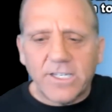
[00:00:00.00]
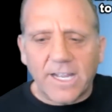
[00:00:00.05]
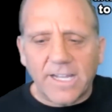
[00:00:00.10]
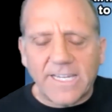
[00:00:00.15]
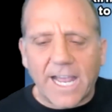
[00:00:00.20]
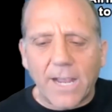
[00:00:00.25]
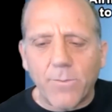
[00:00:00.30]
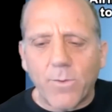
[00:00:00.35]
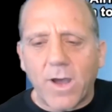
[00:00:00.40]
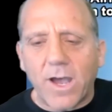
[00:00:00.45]

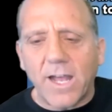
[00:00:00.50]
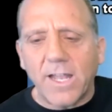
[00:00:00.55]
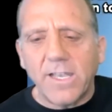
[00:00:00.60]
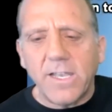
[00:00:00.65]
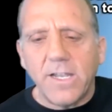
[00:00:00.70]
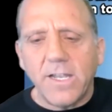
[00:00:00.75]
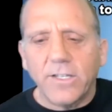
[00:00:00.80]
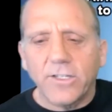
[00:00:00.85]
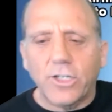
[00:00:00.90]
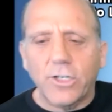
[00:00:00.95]

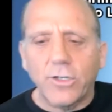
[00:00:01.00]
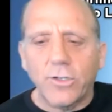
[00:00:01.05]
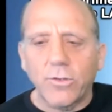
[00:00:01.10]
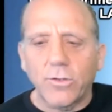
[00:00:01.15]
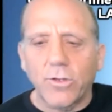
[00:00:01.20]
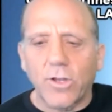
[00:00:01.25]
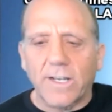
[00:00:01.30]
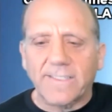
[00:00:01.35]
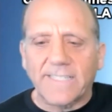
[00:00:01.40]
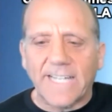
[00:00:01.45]
Taiwan to
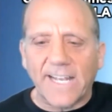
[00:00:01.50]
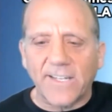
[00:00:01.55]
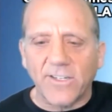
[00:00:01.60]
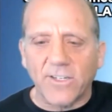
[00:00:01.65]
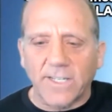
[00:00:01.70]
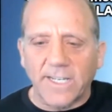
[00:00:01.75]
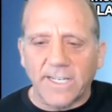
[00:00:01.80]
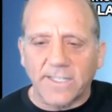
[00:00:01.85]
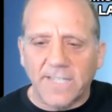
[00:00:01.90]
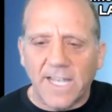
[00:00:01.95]
Los
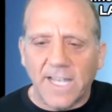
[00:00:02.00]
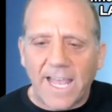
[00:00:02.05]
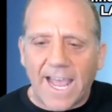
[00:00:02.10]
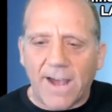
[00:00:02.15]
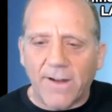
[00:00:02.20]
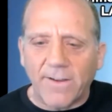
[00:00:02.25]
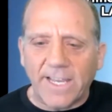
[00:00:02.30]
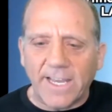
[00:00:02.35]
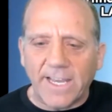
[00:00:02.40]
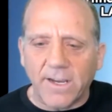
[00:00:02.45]
Angeles.
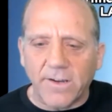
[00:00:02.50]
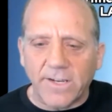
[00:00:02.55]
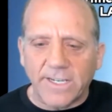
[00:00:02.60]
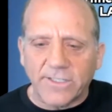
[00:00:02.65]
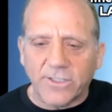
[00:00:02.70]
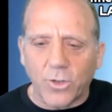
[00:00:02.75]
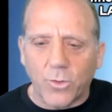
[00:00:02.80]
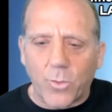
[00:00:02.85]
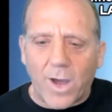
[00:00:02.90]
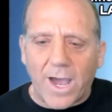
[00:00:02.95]
Out here
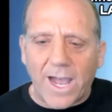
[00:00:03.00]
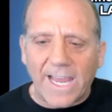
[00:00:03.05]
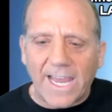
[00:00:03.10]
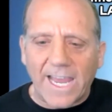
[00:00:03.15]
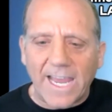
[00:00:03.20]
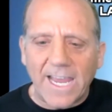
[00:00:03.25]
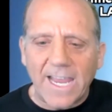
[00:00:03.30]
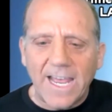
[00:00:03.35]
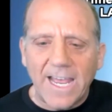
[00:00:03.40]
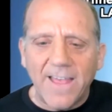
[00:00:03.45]
is
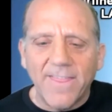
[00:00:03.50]
Hawaii.